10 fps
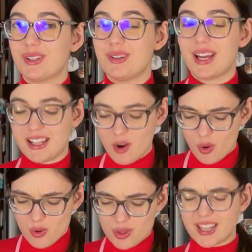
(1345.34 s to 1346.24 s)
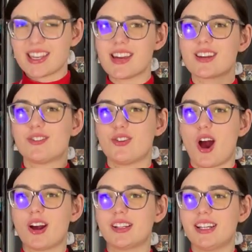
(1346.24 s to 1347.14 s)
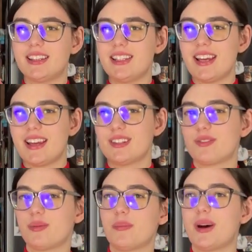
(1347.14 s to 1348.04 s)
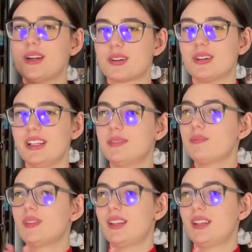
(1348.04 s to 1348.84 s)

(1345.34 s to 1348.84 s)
You got, ooh, the kick of chocolate at the end from the buttercream.